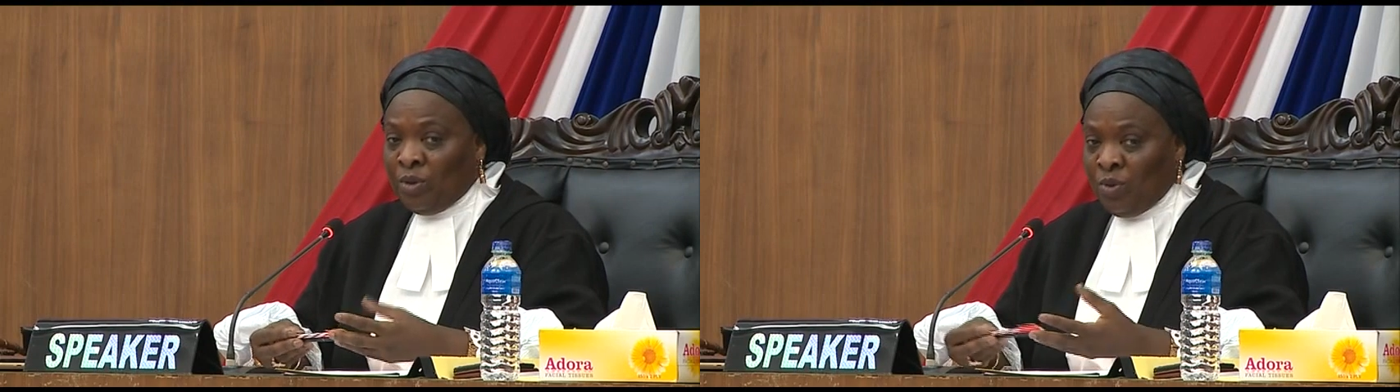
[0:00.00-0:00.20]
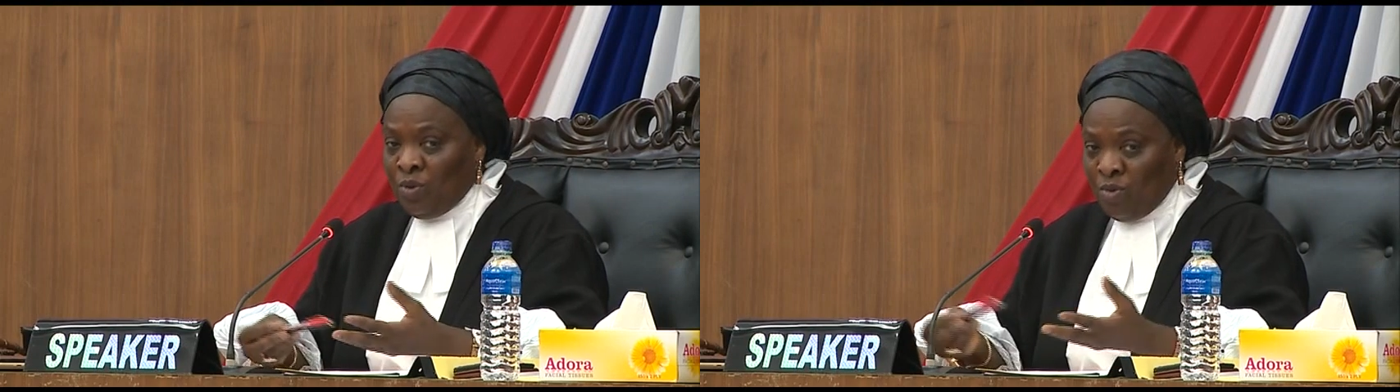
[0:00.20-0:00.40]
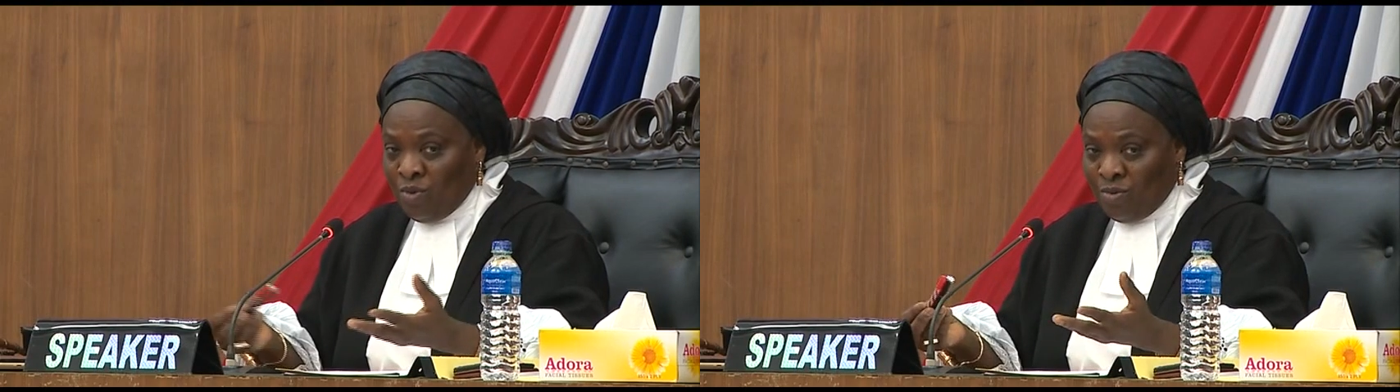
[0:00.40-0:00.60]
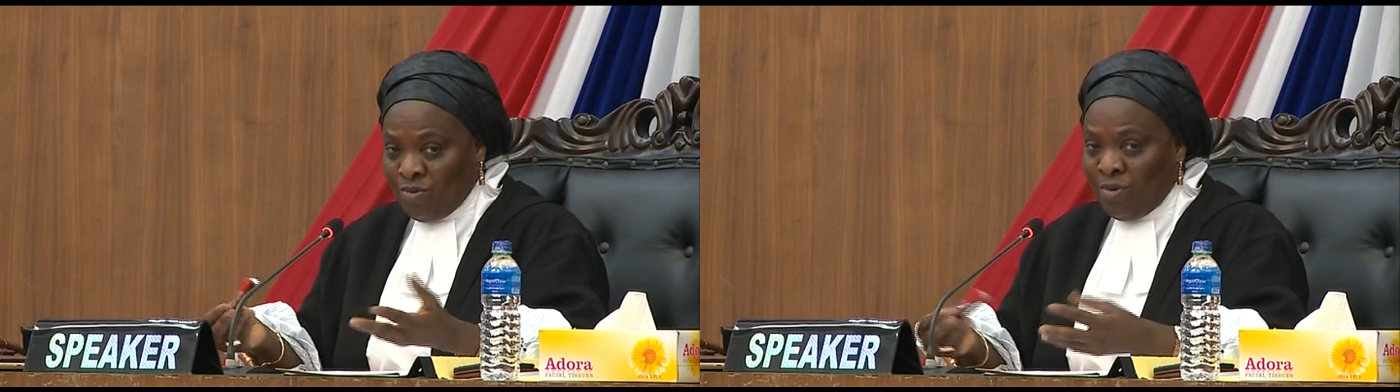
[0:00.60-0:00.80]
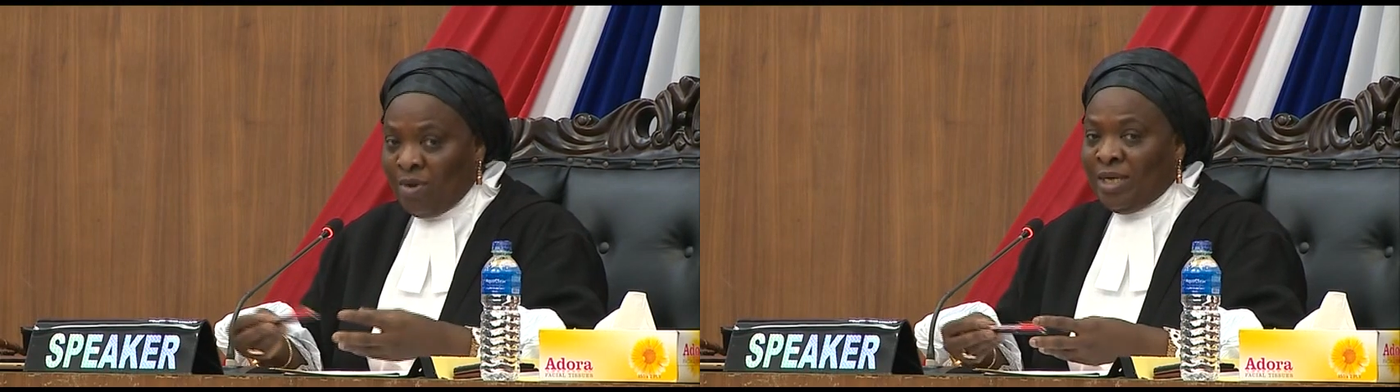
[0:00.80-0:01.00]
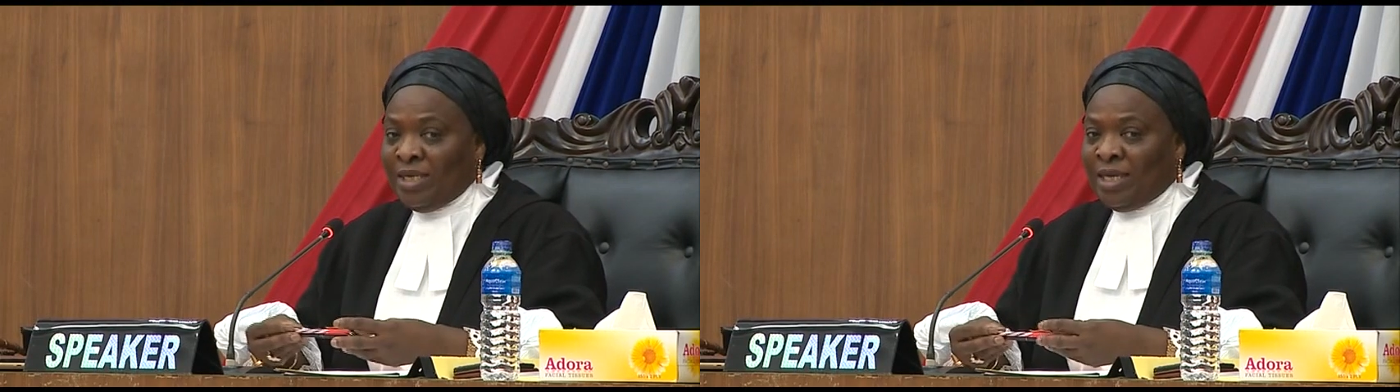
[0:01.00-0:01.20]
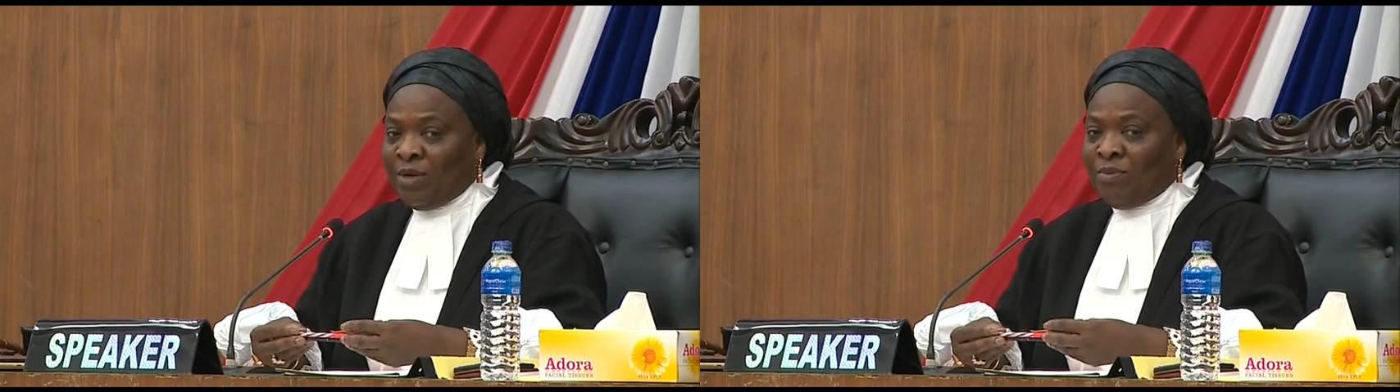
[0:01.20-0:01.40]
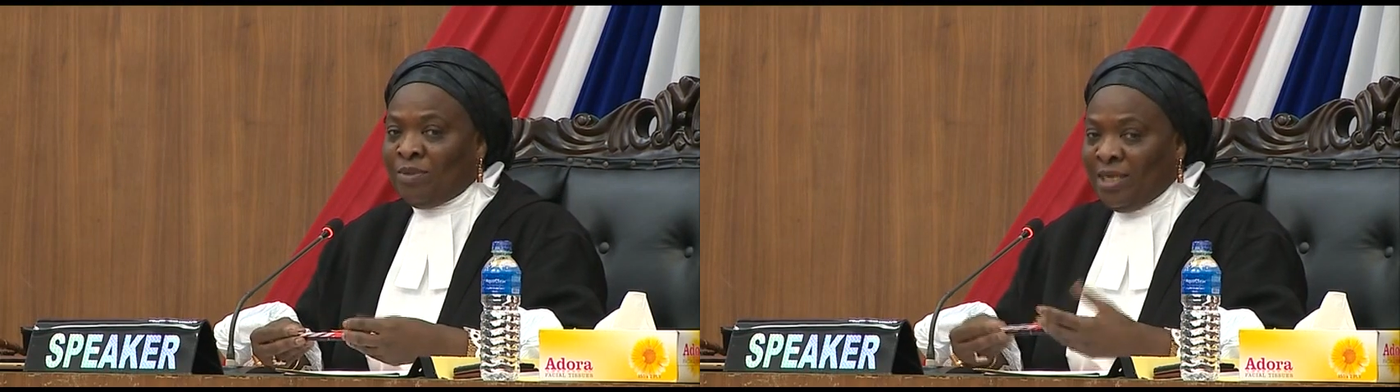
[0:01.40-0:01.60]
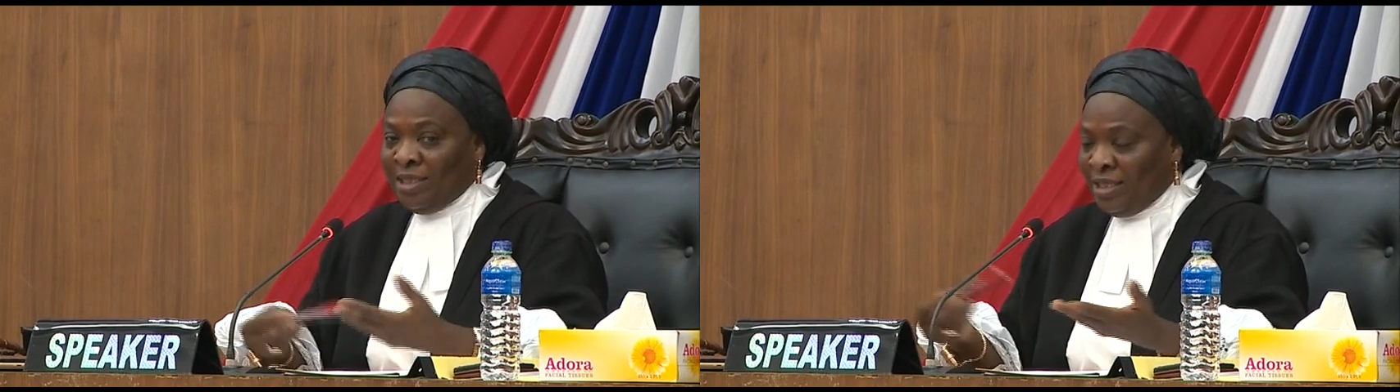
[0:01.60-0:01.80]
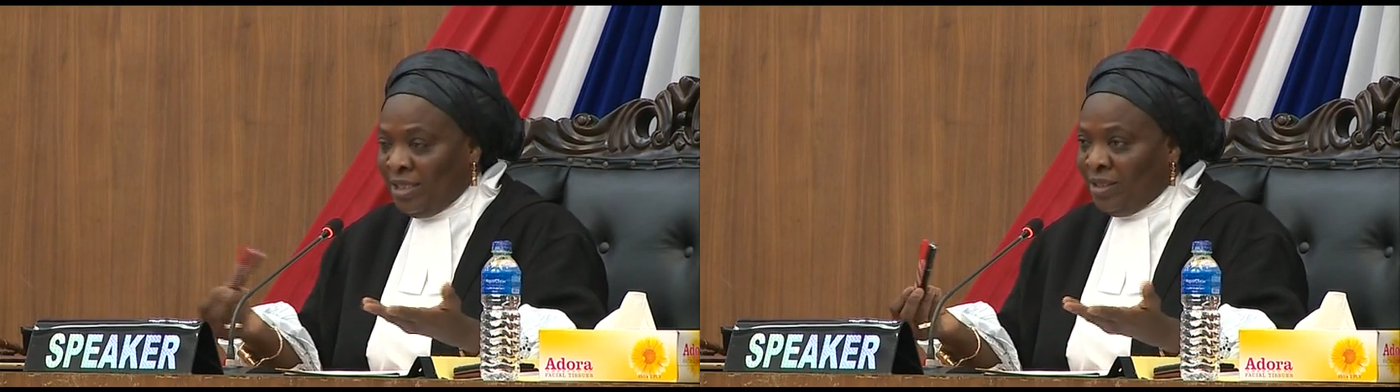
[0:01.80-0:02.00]
So under the
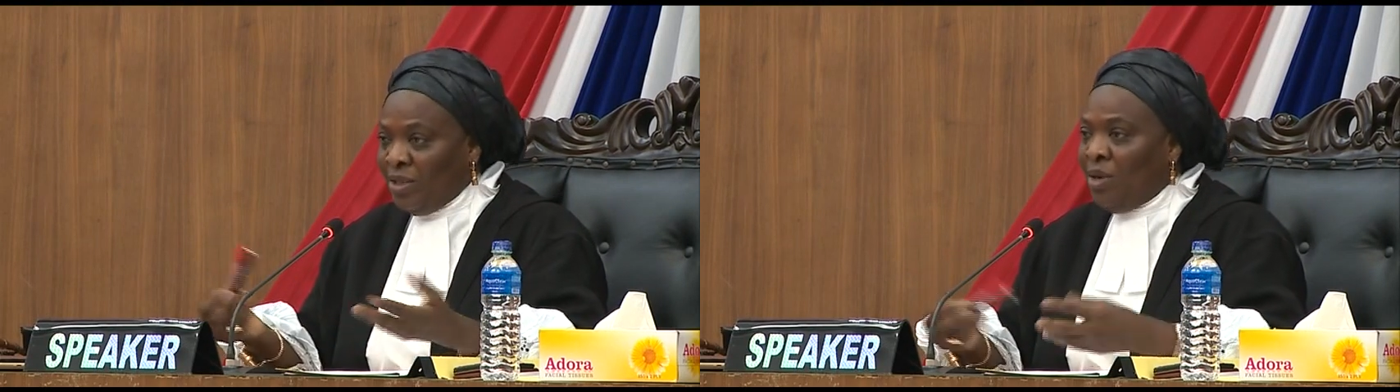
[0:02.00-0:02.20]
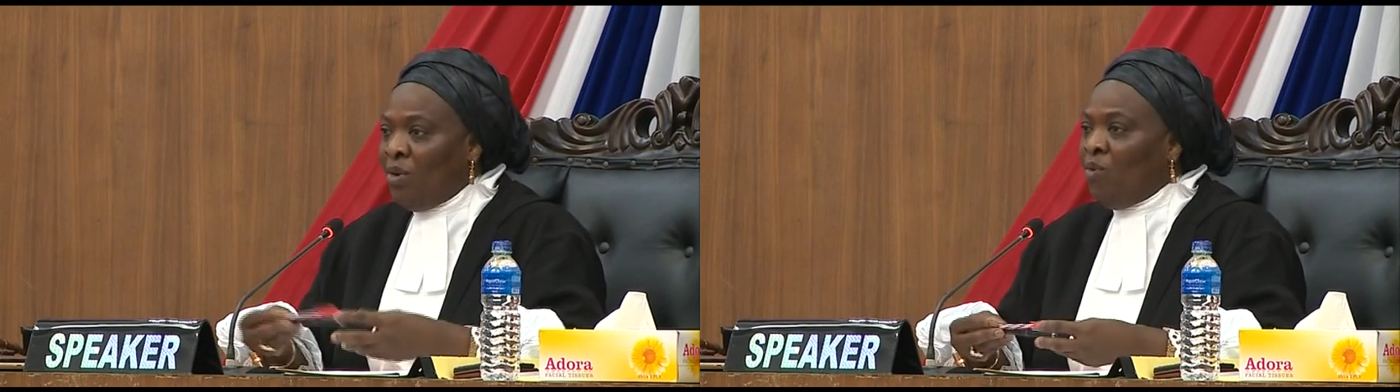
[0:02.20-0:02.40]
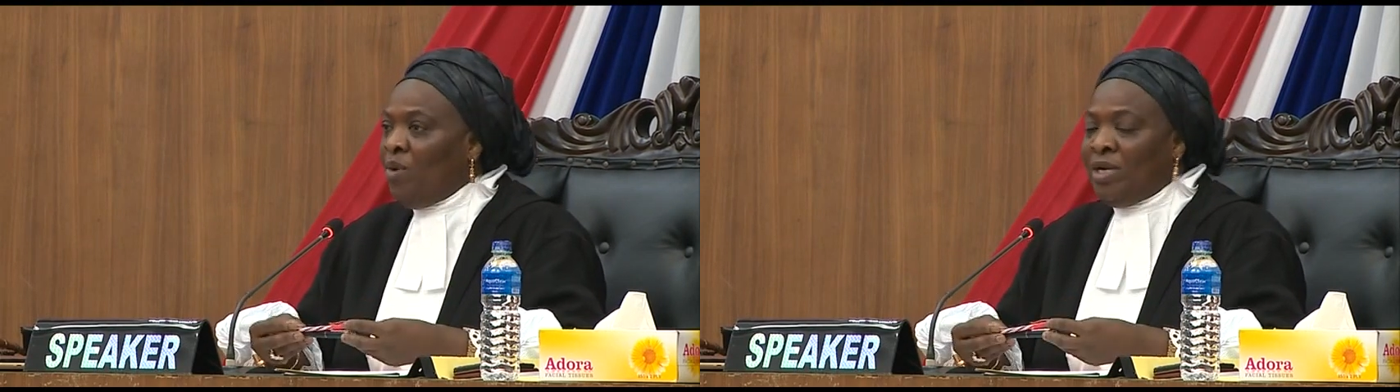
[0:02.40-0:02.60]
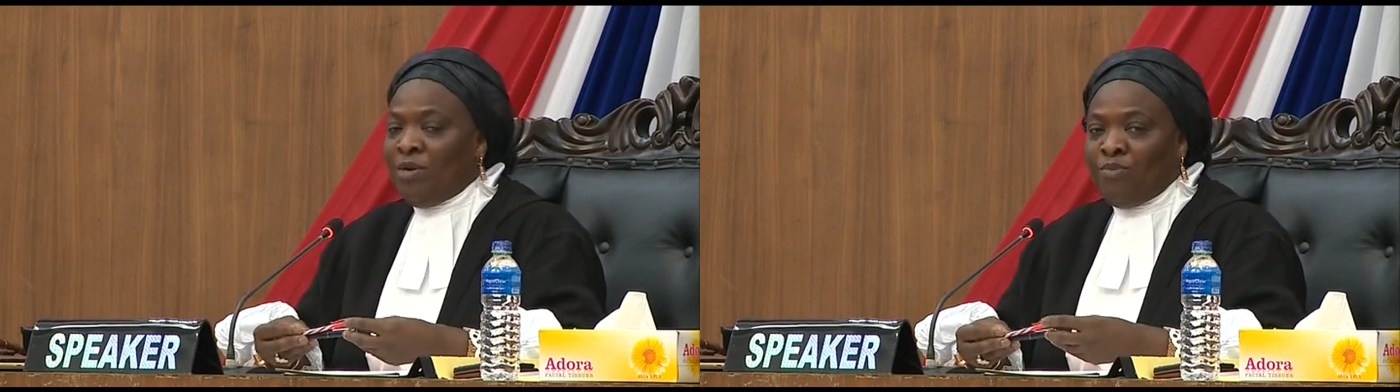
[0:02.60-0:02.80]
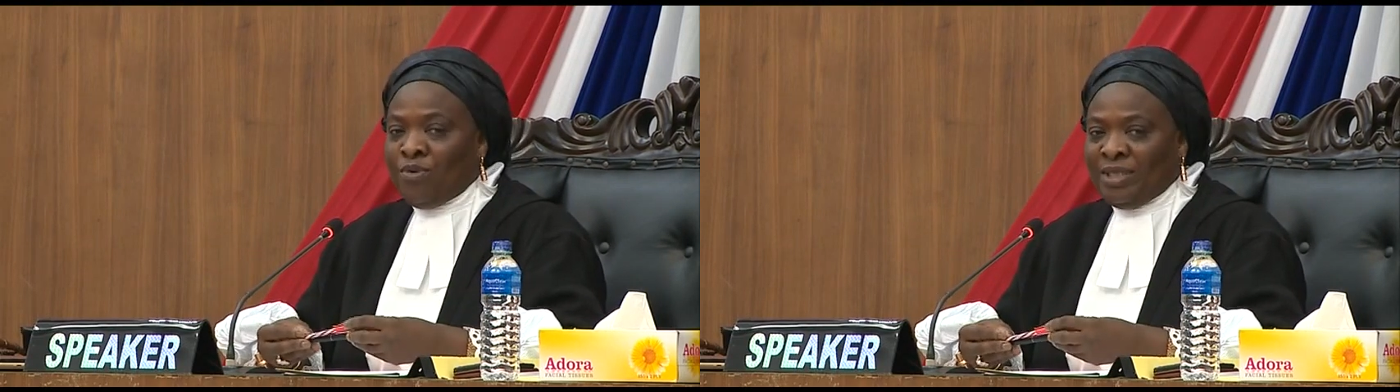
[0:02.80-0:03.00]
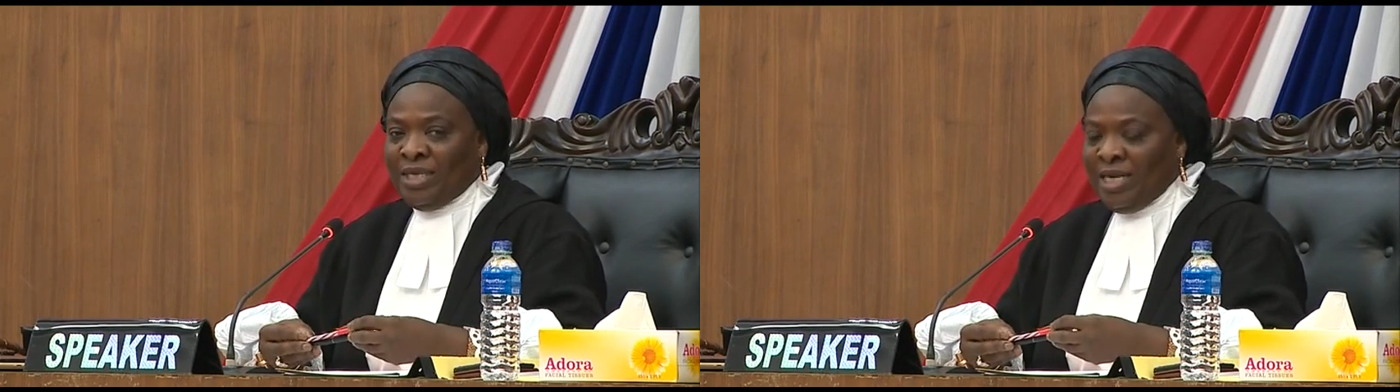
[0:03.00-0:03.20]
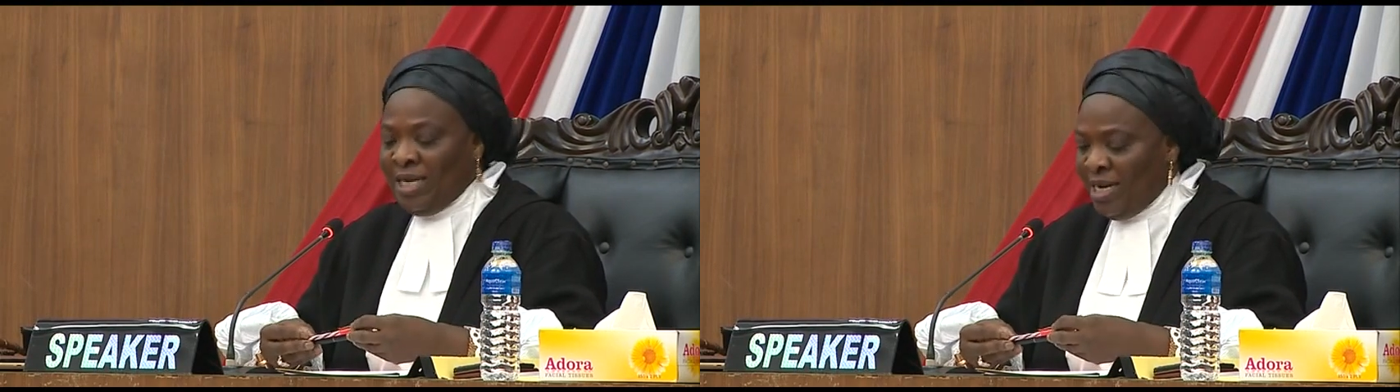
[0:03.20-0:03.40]
circumstances, we can proceed.